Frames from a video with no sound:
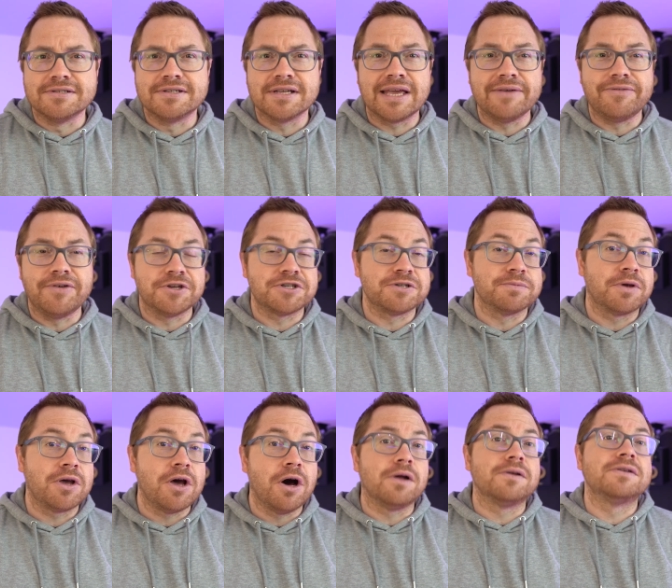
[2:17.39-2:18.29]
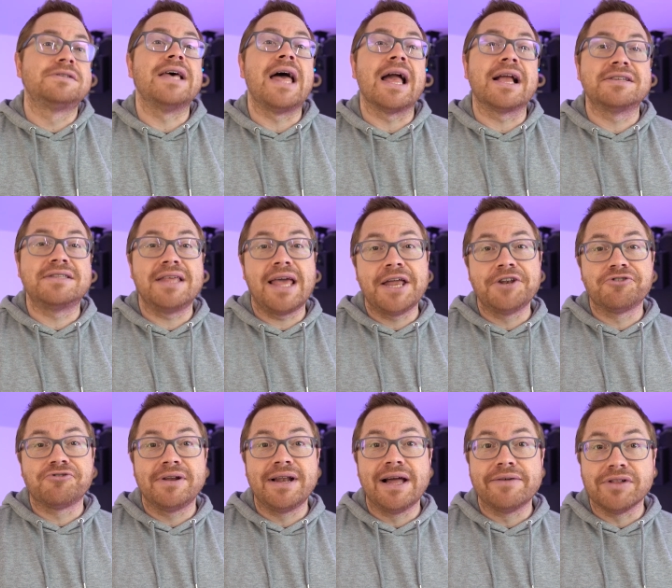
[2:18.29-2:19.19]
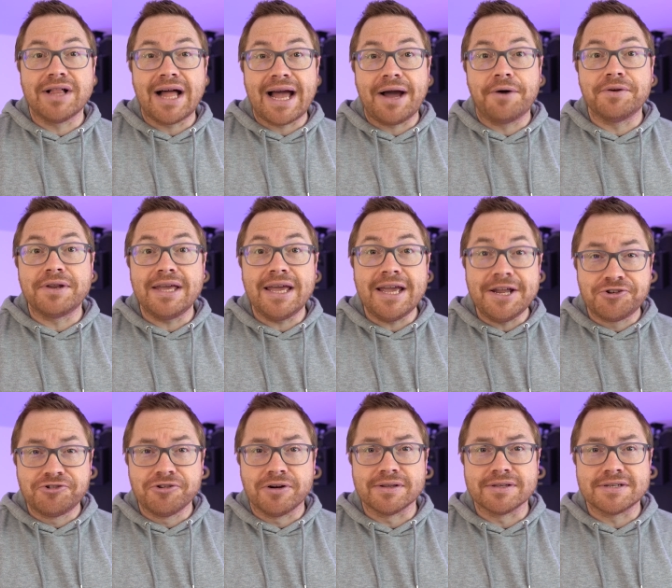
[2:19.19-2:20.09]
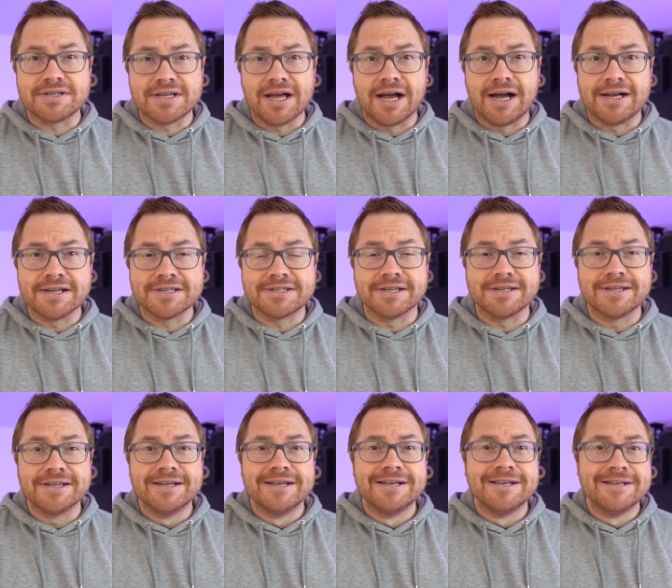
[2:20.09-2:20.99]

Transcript: and to give you some context, the entry-level Audi e-tron starts at